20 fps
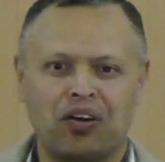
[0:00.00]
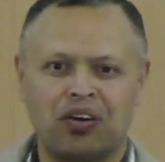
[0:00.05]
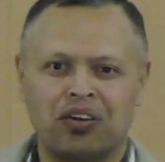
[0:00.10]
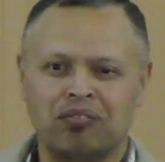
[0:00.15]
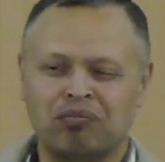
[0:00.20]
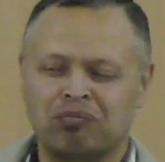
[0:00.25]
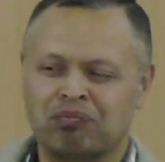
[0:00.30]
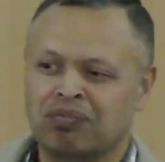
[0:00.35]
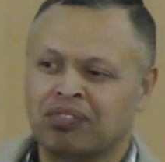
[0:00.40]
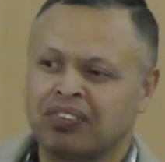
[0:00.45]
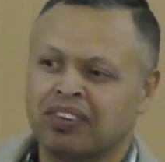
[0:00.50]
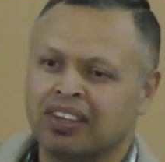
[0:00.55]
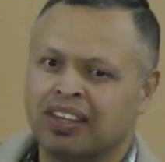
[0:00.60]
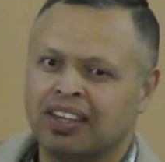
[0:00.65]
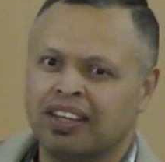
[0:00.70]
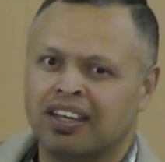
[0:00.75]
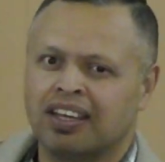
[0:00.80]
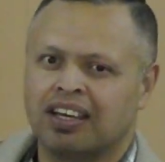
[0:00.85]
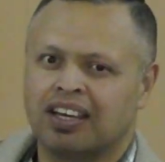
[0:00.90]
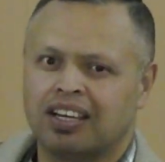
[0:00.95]
on.
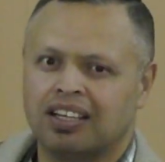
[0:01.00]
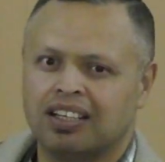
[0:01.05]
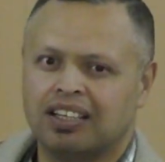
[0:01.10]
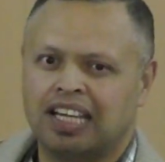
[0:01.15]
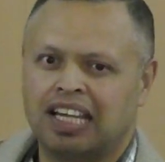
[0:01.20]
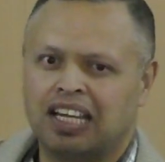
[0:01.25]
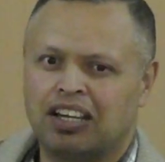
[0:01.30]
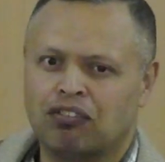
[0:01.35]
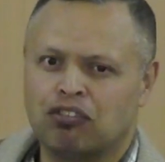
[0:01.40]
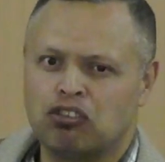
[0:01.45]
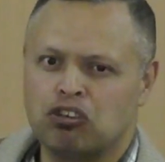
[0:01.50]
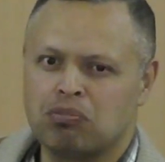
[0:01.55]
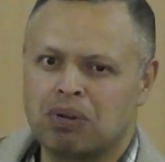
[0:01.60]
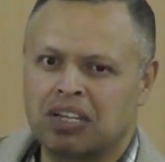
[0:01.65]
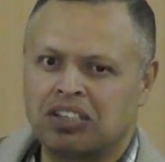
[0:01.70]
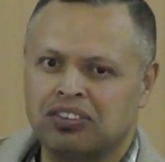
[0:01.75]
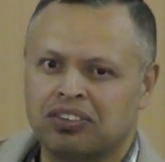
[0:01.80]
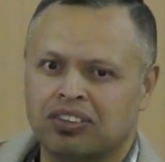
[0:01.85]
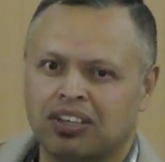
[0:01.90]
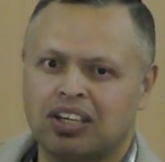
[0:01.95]
And a few
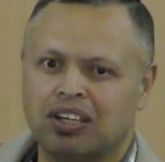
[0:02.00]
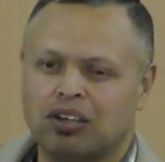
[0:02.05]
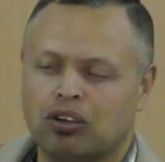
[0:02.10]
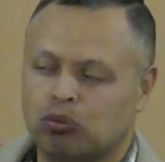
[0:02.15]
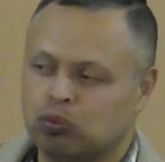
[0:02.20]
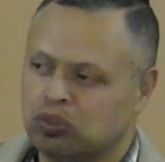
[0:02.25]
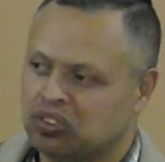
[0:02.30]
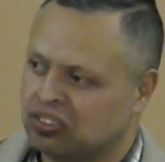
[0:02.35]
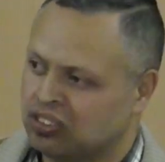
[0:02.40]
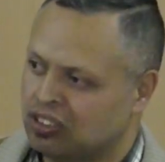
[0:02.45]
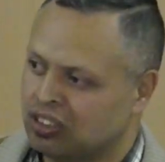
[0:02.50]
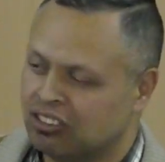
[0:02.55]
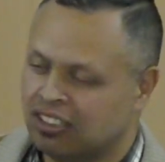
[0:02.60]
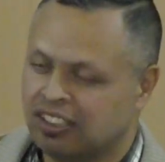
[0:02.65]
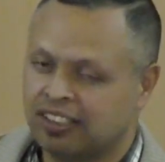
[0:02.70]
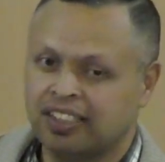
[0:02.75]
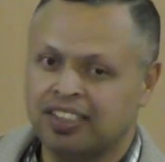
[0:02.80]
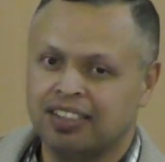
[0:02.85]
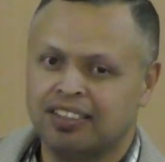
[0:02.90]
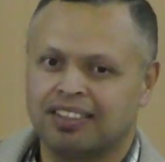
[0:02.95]
months ago, or we're still
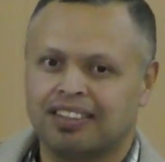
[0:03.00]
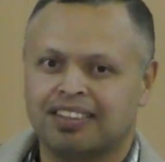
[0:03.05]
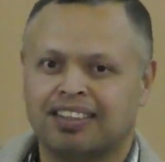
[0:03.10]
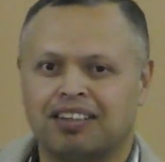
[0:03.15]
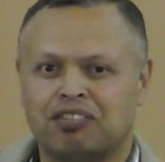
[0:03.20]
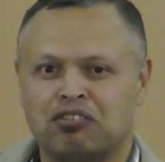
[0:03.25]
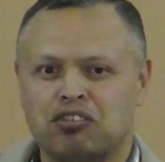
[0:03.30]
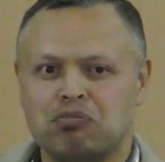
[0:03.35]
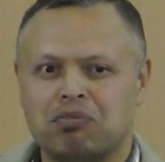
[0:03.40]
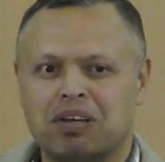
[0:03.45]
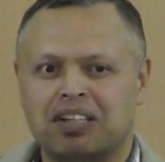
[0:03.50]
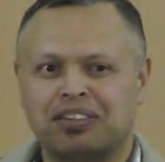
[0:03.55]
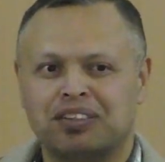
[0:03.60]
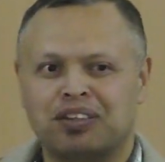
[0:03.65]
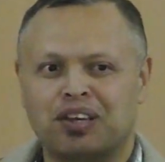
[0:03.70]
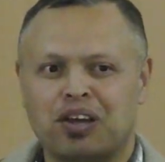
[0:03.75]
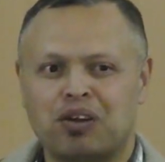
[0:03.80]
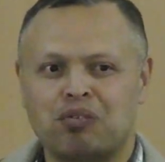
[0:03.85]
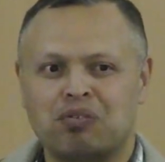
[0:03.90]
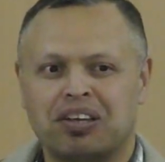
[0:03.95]
in it, a few months
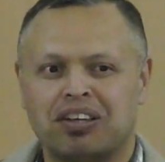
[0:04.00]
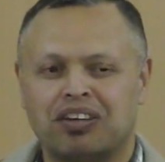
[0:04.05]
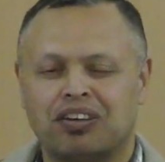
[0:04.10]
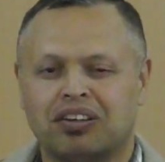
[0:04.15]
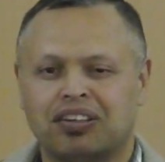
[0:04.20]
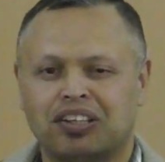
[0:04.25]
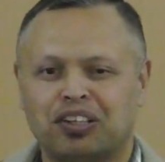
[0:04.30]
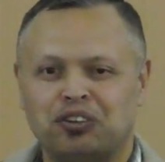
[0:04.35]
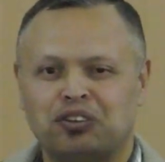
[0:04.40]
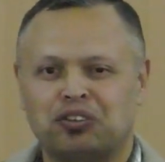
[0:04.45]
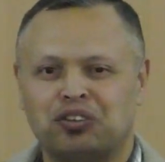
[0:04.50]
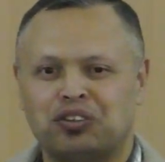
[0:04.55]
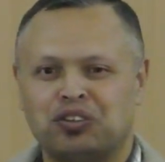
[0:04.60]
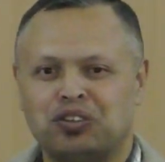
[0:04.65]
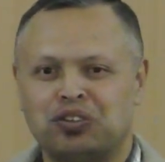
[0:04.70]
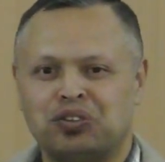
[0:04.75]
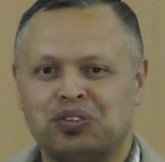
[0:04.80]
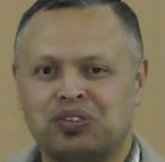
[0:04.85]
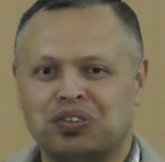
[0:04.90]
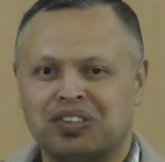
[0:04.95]
ago, we got
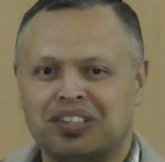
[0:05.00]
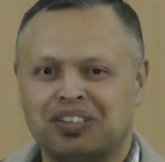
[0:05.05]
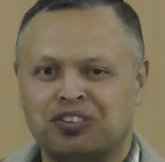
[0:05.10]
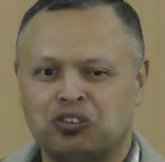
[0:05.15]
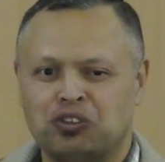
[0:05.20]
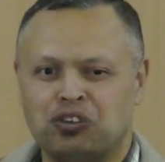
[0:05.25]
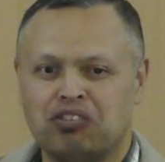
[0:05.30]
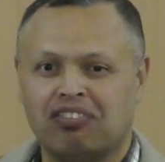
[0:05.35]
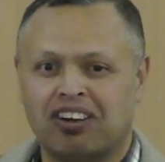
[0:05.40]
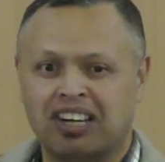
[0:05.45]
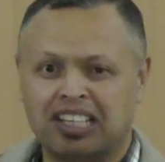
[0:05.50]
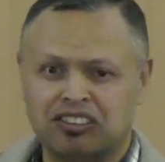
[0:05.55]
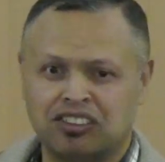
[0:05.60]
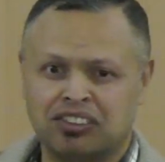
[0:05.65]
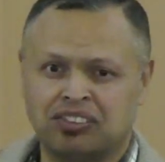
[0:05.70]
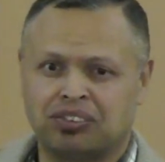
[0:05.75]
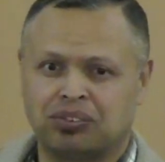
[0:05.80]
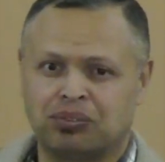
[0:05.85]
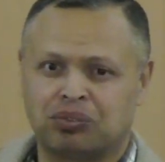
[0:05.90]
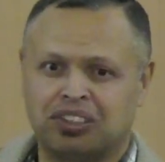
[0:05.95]
introduced to this new
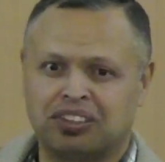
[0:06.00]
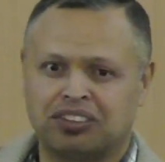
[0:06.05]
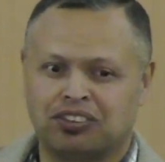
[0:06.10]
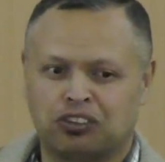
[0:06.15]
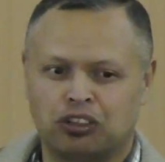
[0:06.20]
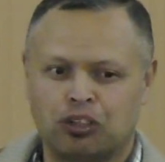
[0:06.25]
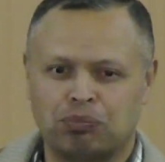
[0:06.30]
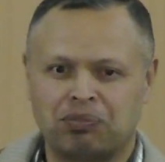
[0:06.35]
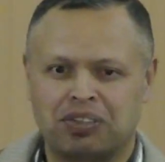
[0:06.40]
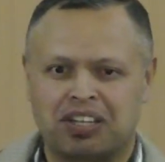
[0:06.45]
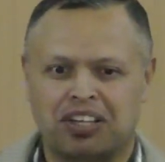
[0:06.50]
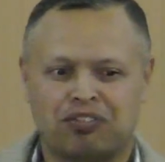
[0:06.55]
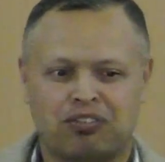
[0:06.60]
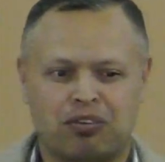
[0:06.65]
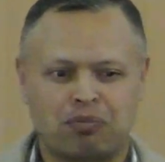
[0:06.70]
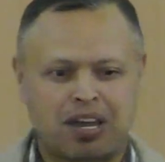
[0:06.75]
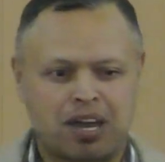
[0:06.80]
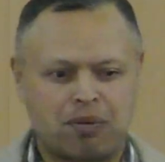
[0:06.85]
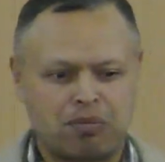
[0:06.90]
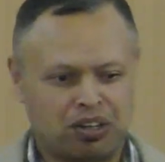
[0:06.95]
virus which stopped us
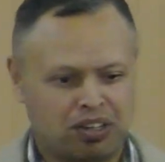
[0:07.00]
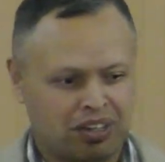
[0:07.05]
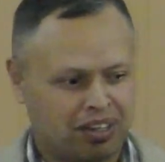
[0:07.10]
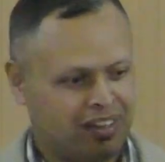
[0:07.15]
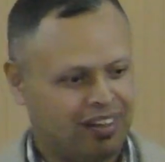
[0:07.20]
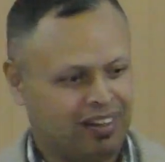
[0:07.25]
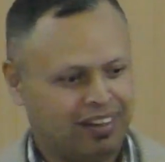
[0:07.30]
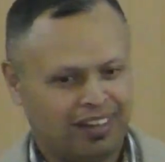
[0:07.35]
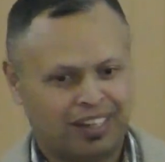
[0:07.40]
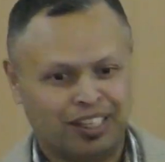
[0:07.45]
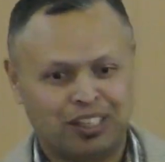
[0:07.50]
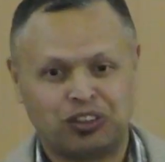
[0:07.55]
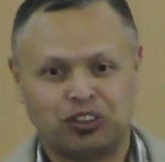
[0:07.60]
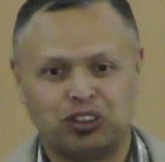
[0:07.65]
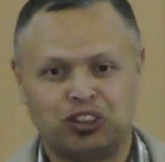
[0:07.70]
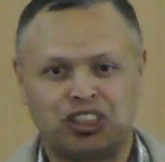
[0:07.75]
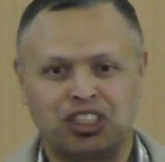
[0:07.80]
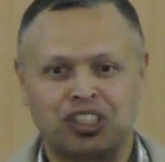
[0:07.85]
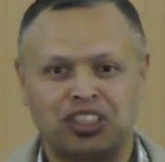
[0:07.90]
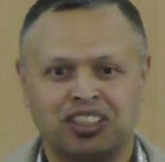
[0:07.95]
from coming to
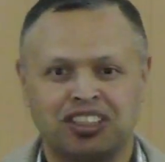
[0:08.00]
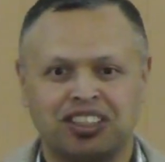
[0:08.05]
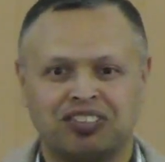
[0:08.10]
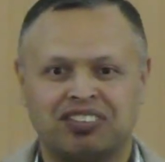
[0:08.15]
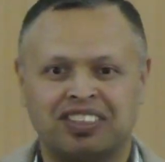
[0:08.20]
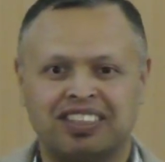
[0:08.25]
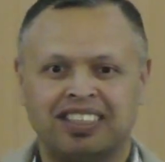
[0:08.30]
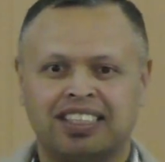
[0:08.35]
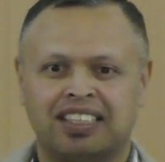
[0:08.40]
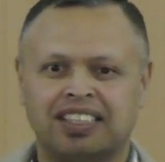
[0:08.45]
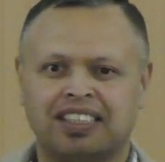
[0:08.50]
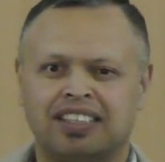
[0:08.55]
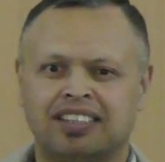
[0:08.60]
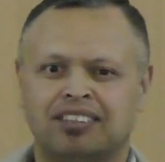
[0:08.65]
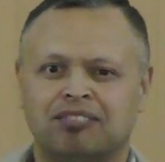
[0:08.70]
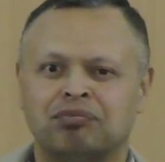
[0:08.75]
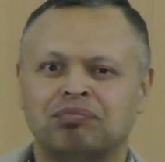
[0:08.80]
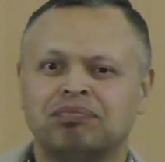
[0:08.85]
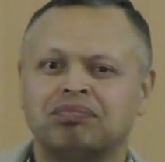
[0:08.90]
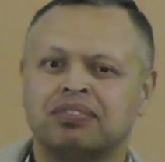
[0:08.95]
church physically.
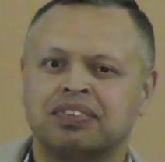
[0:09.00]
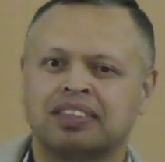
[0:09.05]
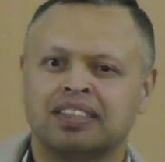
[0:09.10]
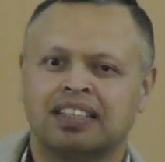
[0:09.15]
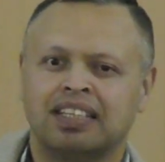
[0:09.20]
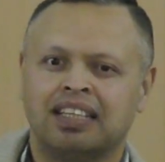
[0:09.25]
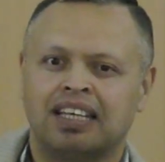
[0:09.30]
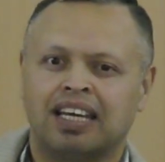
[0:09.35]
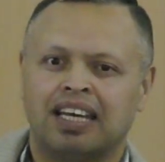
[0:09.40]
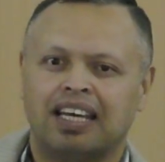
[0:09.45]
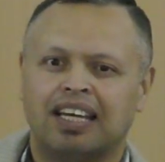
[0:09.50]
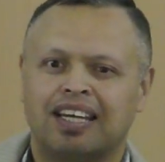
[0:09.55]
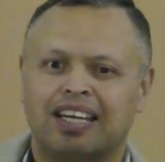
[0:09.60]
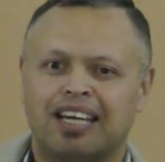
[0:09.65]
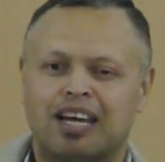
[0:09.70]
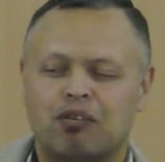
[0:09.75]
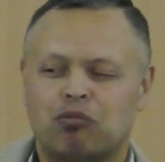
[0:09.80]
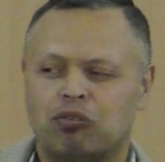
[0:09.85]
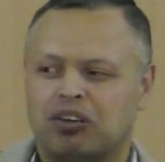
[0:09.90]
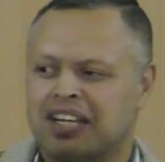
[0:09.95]
And
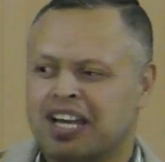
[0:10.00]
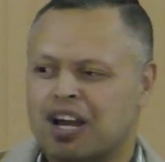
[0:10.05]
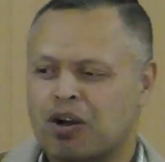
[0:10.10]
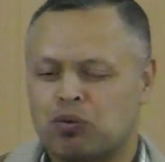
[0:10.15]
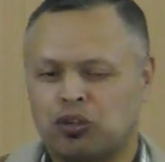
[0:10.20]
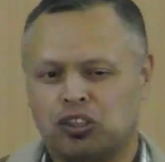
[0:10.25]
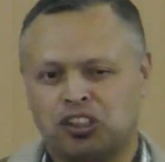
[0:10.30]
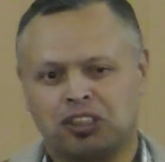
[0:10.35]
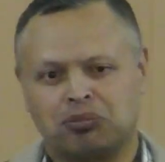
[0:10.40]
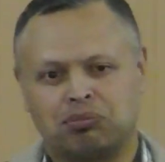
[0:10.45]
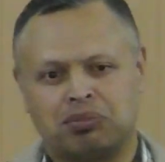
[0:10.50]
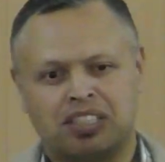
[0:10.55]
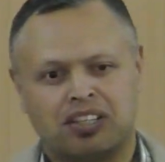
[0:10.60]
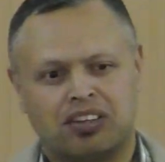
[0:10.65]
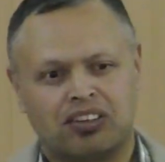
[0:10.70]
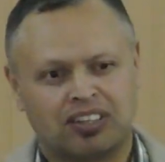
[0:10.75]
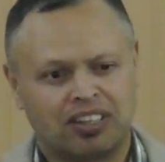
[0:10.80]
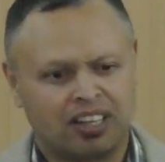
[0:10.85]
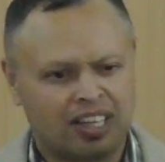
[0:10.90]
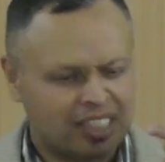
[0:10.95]
um, we're now worshipping
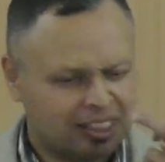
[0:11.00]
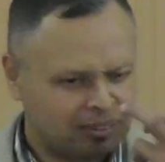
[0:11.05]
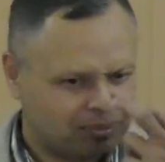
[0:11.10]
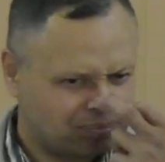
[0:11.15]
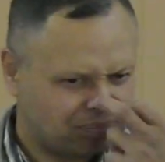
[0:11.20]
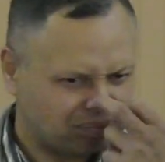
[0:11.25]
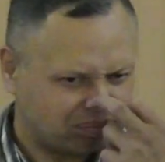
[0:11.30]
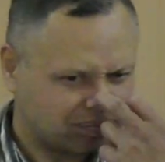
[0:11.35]
online.